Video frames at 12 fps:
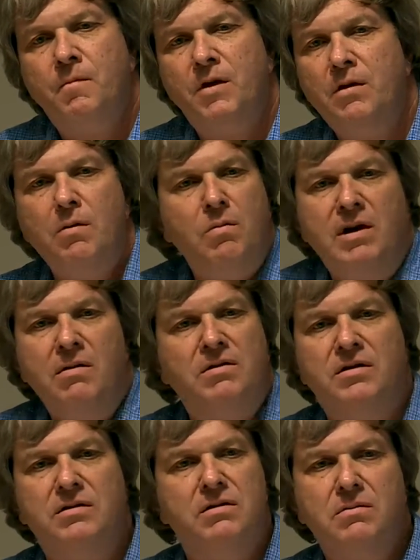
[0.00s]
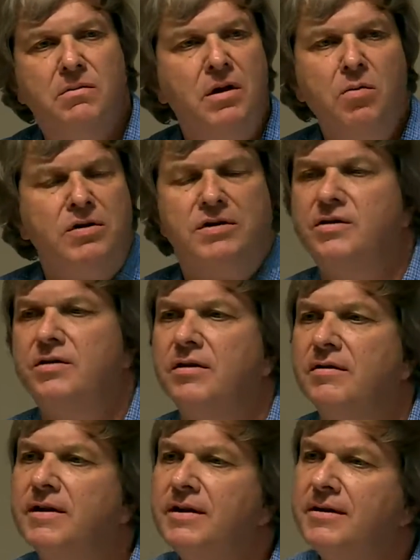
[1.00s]
We don't
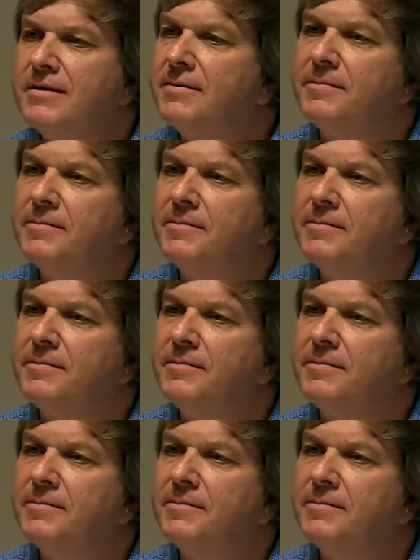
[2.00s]
deserve it."